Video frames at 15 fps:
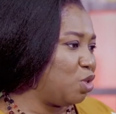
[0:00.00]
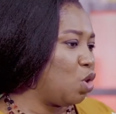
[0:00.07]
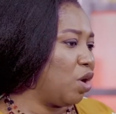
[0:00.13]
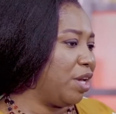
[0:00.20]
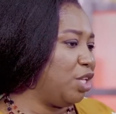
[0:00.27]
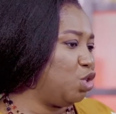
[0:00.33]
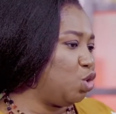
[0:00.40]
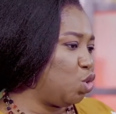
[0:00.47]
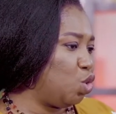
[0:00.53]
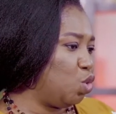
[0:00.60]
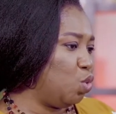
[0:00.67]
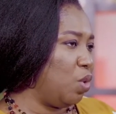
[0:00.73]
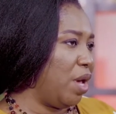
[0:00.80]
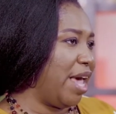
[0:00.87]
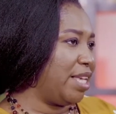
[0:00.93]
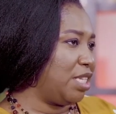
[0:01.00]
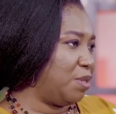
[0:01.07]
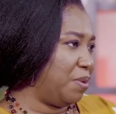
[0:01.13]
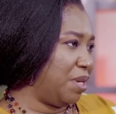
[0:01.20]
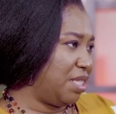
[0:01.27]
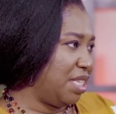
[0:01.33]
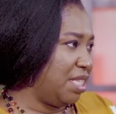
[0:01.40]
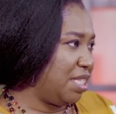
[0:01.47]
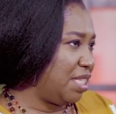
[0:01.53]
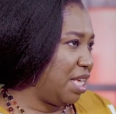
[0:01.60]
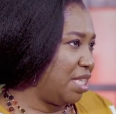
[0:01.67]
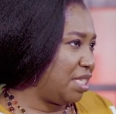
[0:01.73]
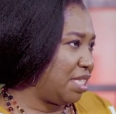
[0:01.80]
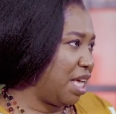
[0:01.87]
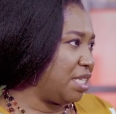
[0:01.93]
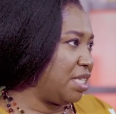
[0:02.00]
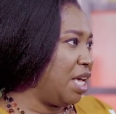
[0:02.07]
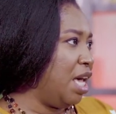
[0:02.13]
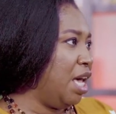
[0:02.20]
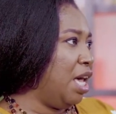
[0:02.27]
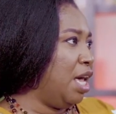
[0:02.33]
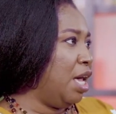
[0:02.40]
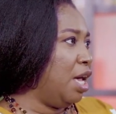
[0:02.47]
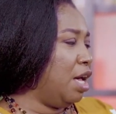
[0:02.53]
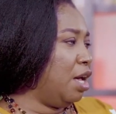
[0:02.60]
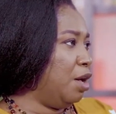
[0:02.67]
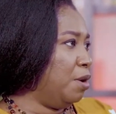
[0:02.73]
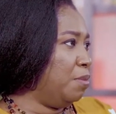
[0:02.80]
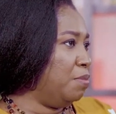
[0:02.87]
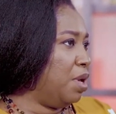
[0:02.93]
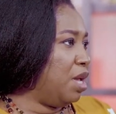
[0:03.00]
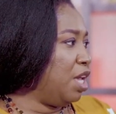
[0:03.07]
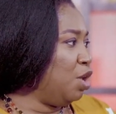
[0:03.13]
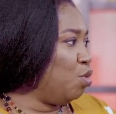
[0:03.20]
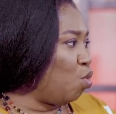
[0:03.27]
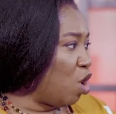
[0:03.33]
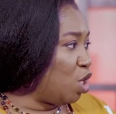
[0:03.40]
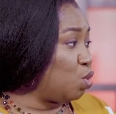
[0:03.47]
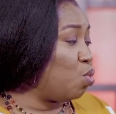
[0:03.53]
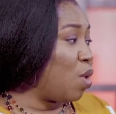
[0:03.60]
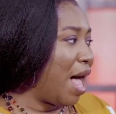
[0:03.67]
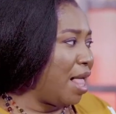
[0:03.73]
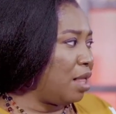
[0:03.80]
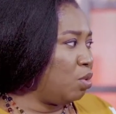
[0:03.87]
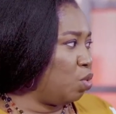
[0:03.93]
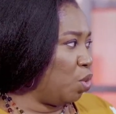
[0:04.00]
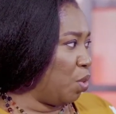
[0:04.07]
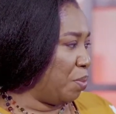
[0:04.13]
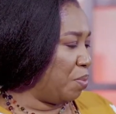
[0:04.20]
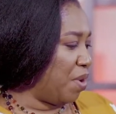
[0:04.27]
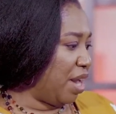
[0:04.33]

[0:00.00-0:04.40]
but talking to experts in the sense that um, it was while we were